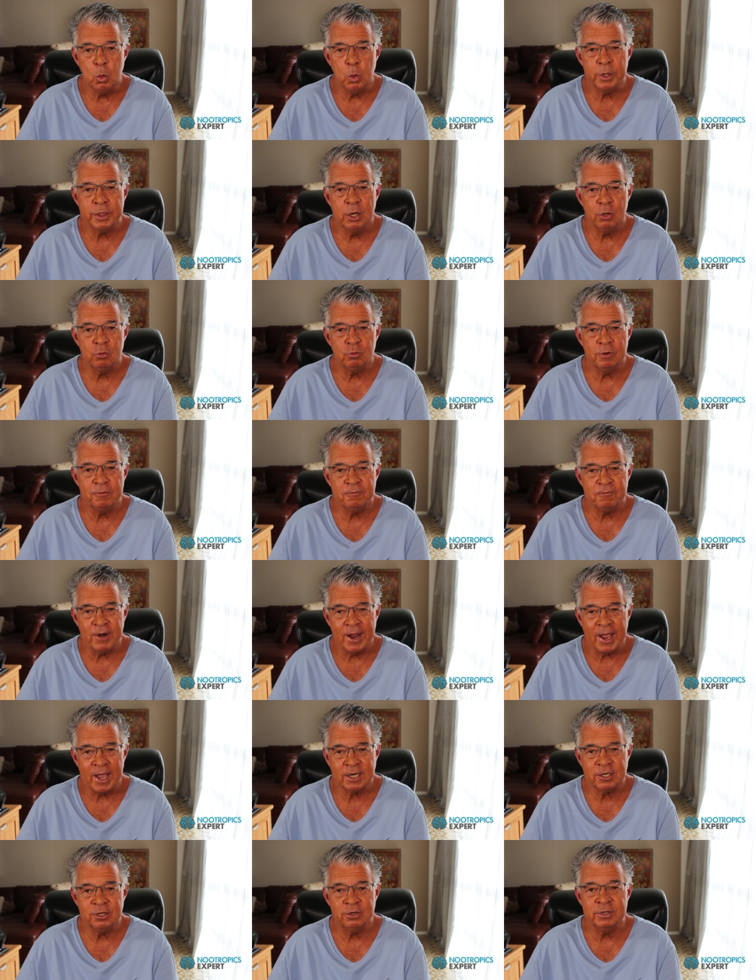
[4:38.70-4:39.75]
with
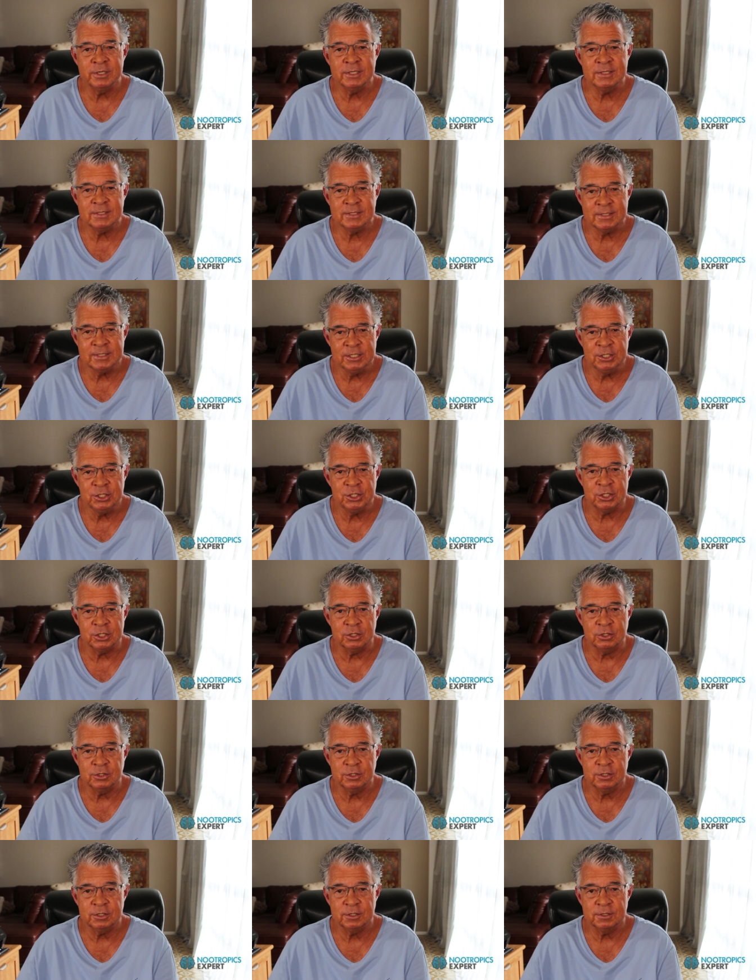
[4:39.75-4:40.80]
refractory
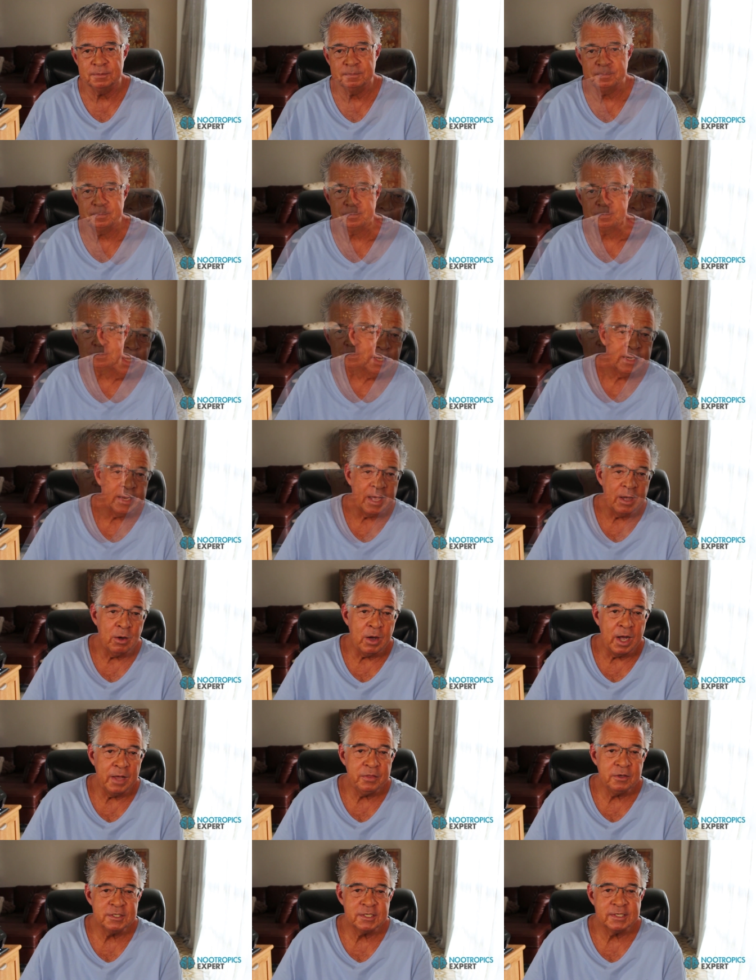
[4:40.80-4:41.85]
seizures. Now,
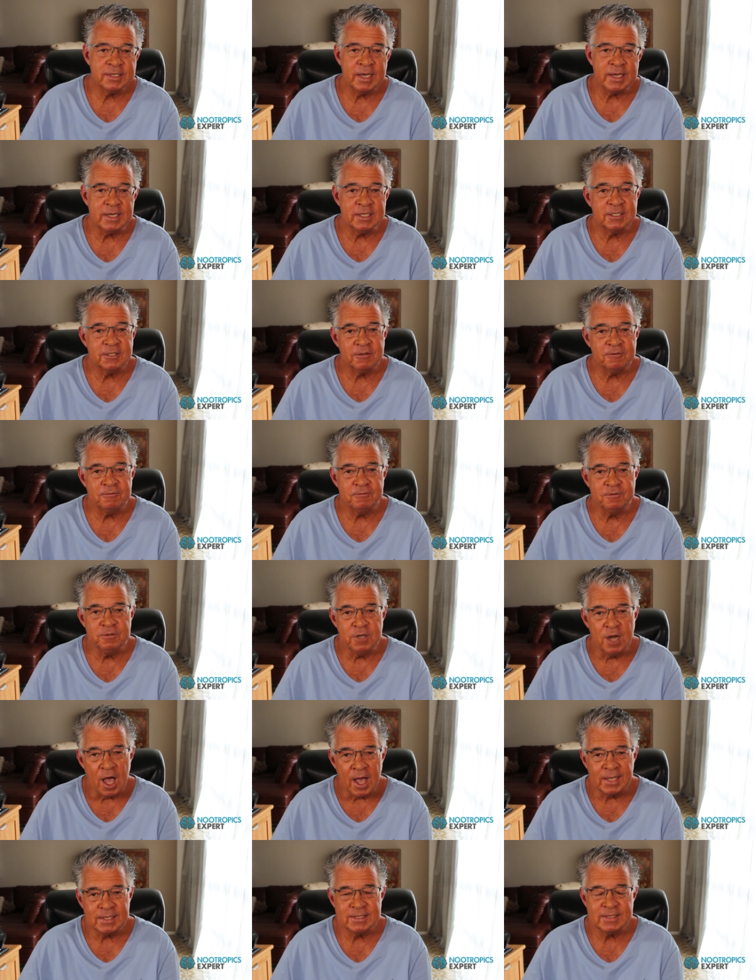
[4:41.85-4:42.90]
other studies have
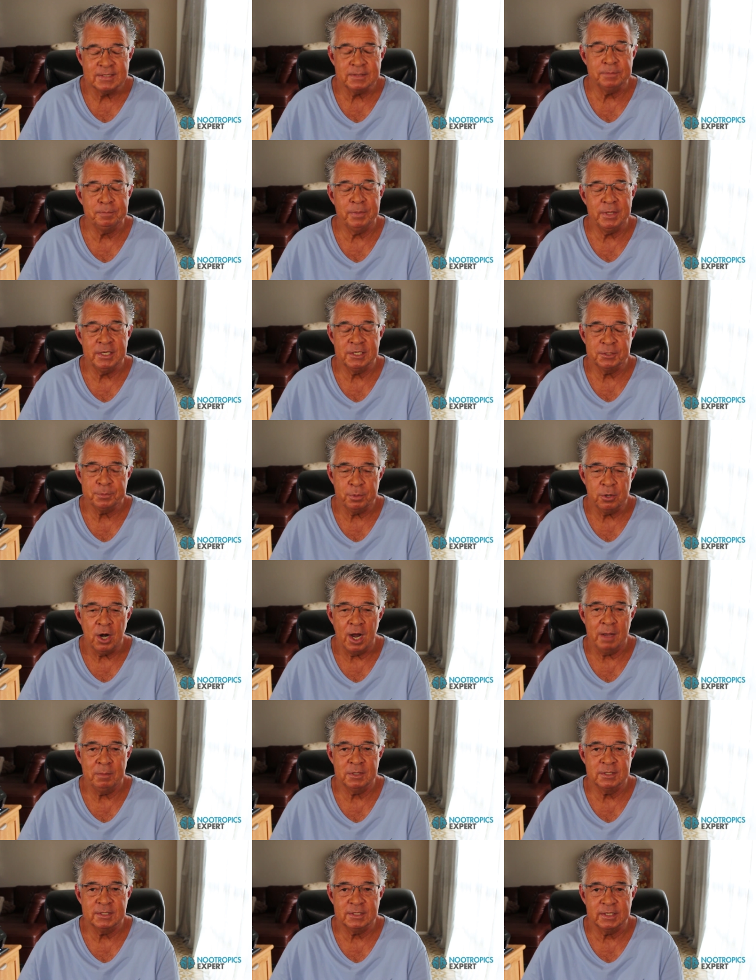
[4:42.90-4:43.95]
not been as
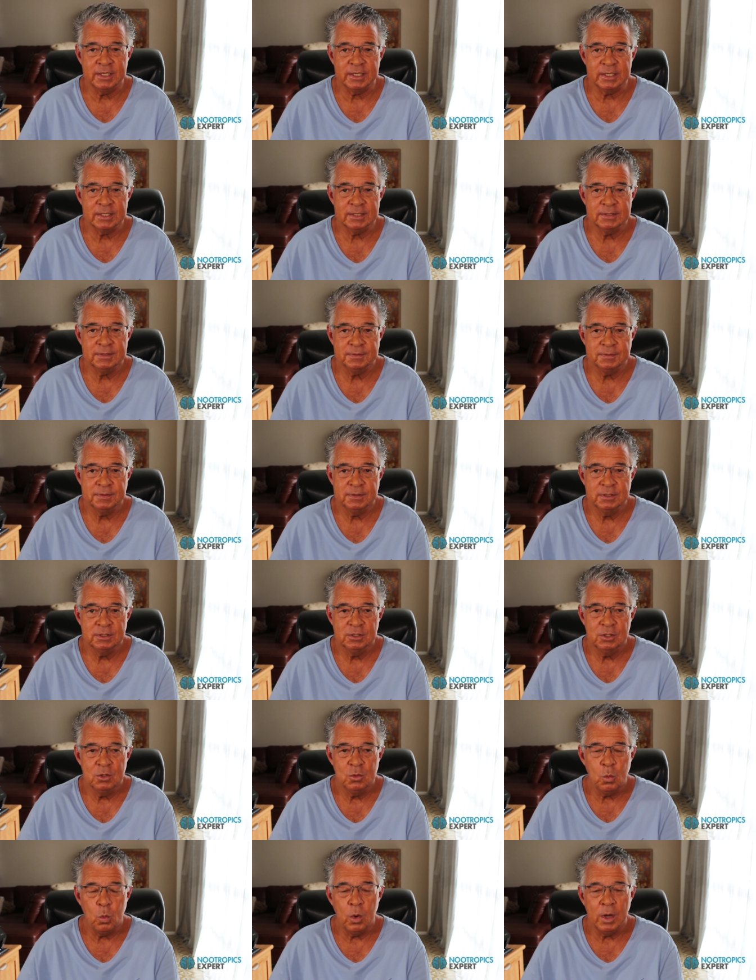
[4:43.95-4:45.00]
promising.
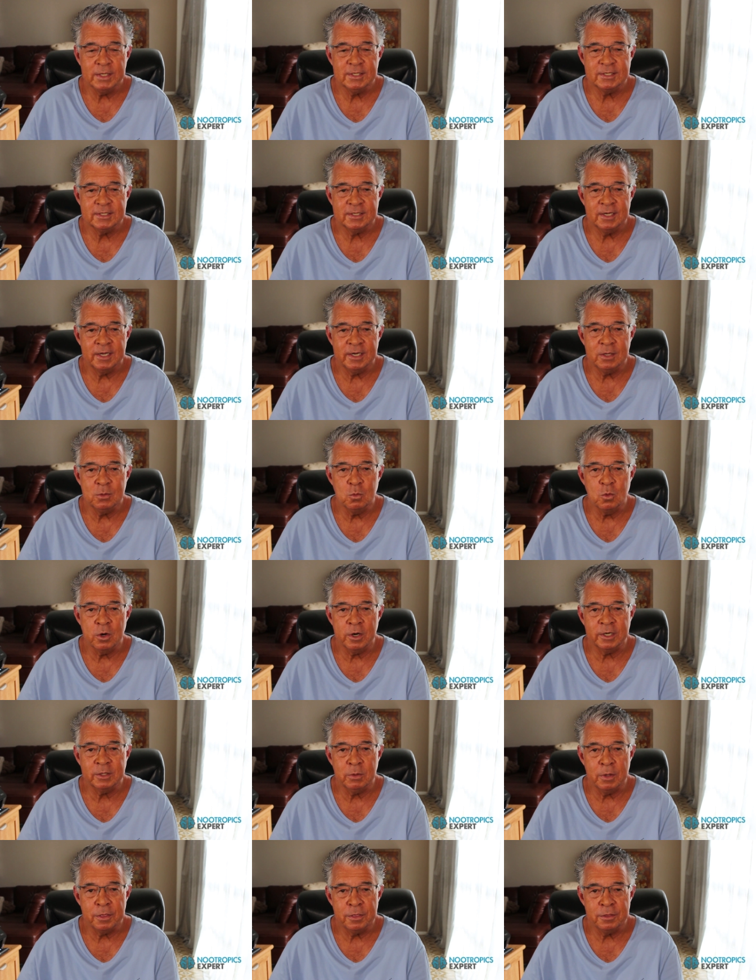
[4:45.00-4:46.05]
One study
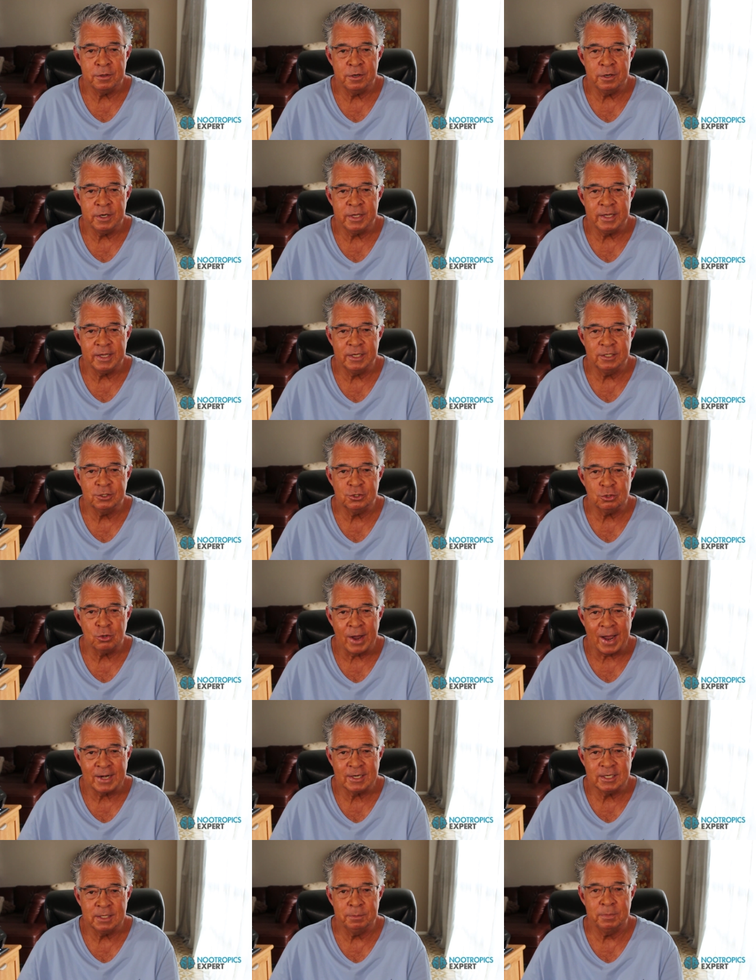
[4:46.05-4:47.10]
worked with 30
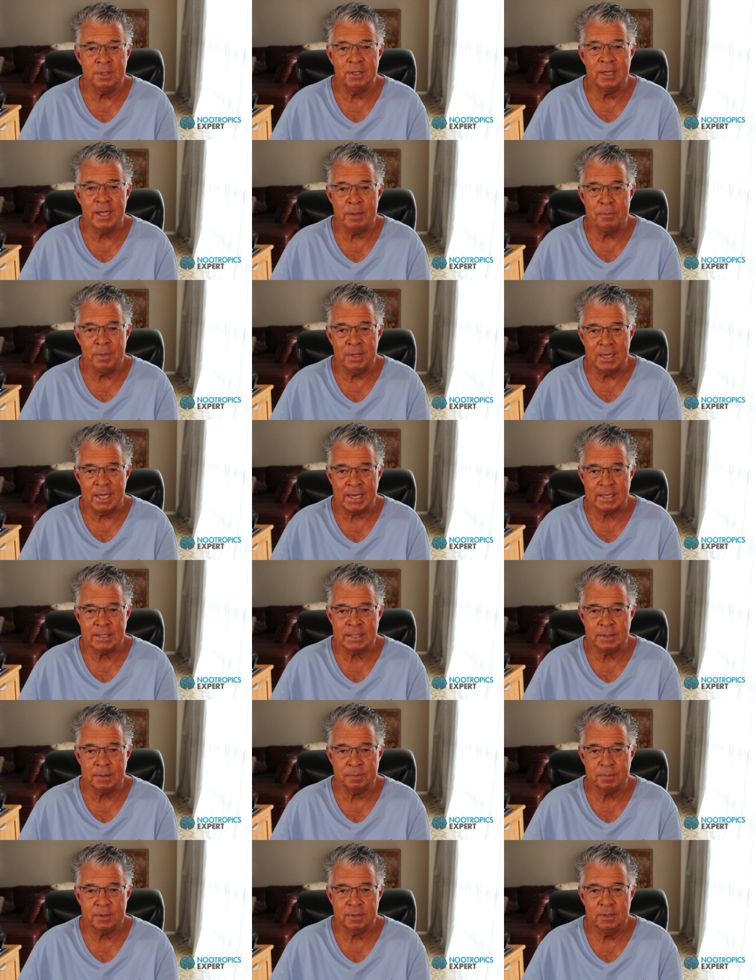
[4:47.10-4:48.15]
intractable
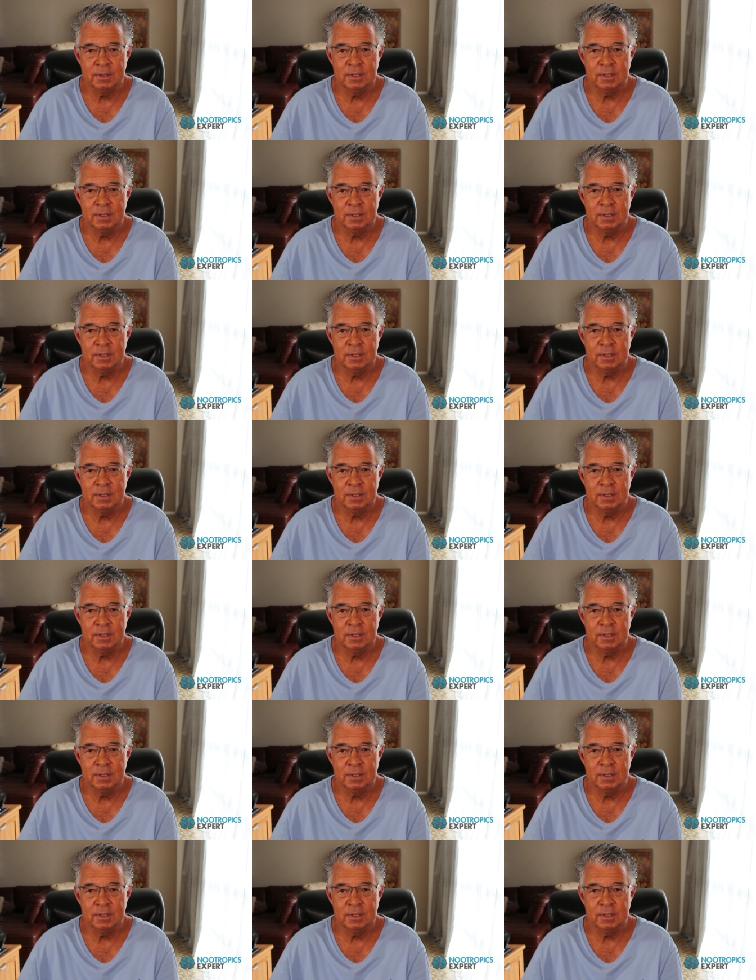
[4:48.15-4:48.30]
epileptic